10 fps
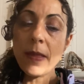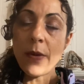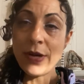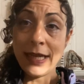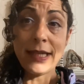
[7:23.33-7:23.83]

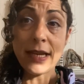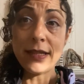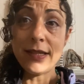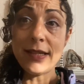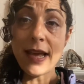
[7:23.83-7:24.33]
we need to
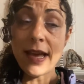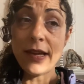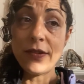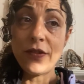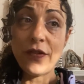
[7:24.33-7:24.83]

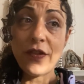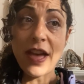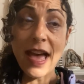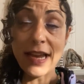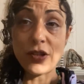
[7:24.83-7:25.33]
understand that
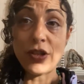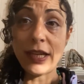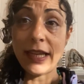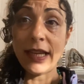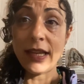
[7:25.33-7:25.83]

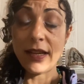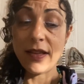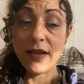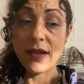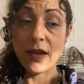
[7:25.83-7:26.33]
actually
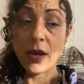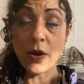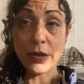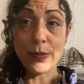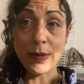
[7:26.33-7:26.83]

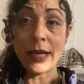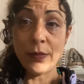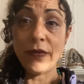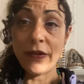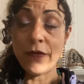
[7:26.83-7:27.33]
God's plan
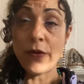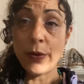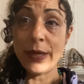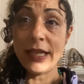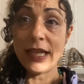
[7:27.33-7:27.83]
moving
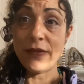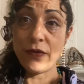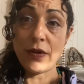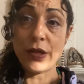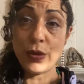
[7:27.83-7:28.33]
forward is
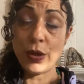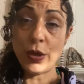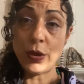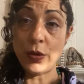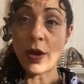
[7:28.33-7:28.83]
for us to
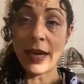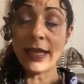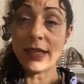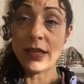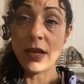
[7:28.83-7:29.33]

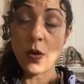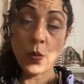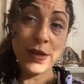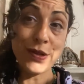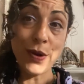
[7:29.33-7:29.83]
unite.
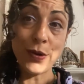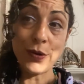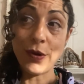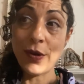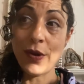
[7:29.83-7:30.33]
We
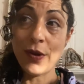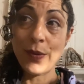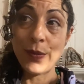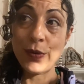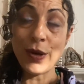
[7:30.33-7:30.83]
don't
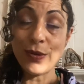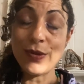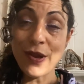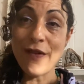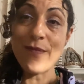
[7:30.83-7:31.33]

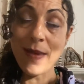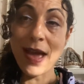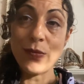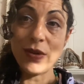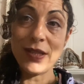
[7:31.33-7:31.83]
serve
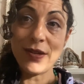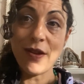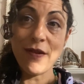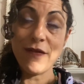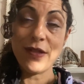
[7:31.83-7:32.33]
man, we
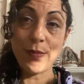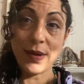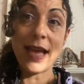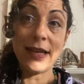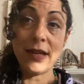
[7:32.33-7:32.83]
serve the
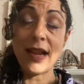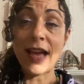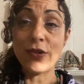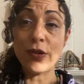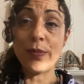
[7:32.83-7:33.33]
planet.
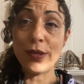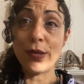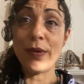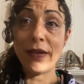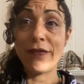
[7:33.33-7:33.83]
Our job is
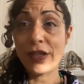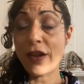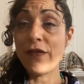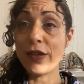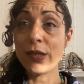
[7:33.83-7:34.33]
to be of
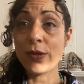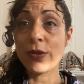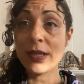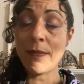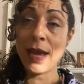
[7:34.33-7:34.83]
service,
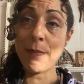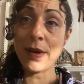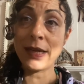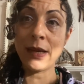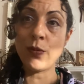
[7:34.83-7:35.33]
not to make
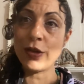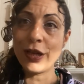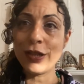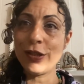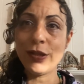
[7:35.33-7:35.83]
money. What are you
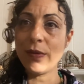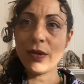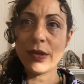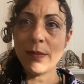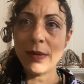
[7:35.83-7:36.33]
going to do with
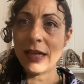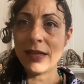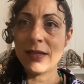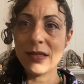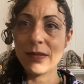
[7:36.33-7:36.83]
all your
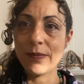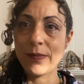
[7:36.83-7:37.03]
millions?